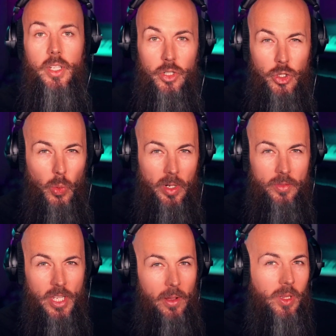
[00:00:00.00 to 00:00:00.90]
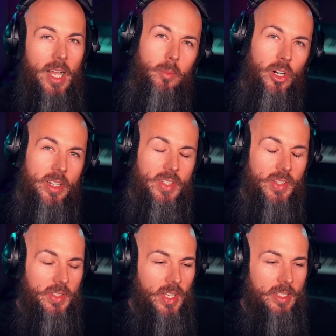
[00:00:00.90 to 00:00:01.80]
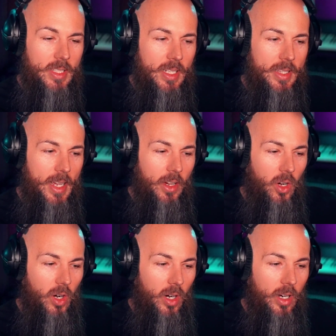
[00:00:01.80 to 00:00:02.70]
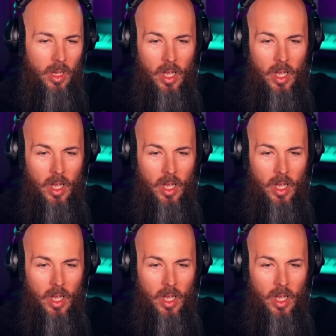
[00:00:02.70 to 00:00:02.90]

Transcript: They're sort of sound libraries in the sense that they are